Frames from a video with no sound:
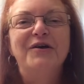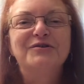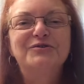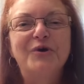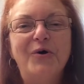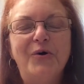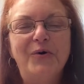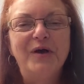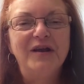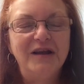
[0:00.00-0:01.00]

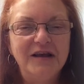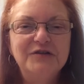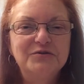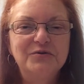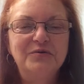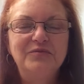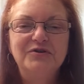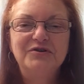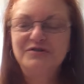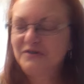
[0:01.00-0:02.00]
So in each room, you're
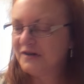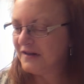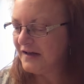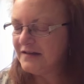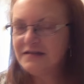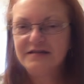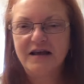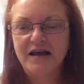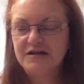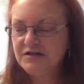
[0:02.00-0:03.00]
just going to light the
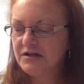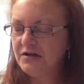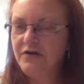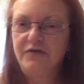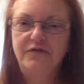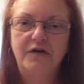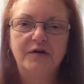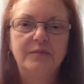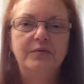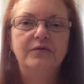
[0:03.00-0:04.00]
sage in your
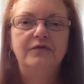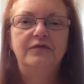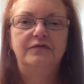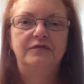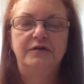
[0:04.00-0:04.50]
fireproof